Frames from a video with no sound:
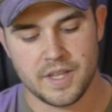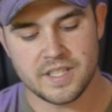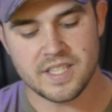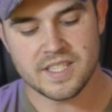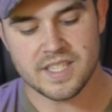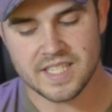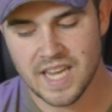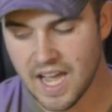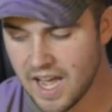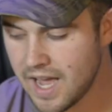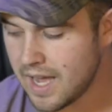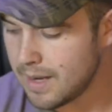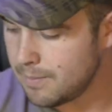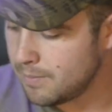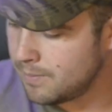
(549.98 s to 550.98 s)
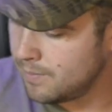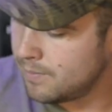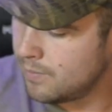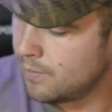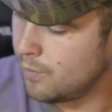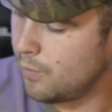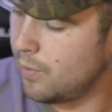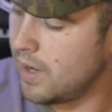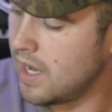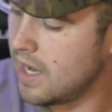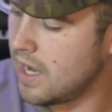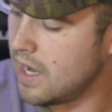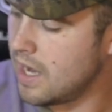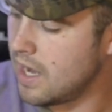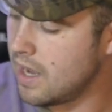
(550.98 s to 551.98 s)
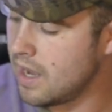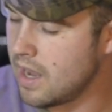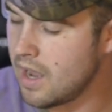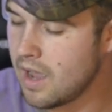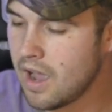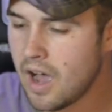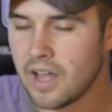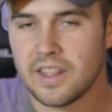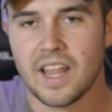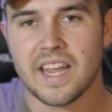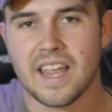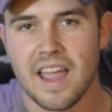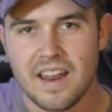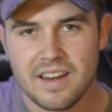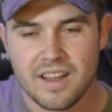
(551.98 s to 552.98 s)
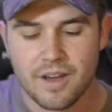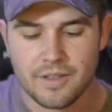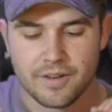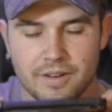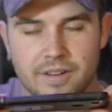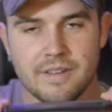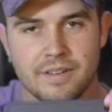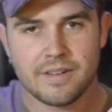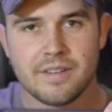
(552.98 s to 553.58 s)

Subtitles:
This is a time unlike any other.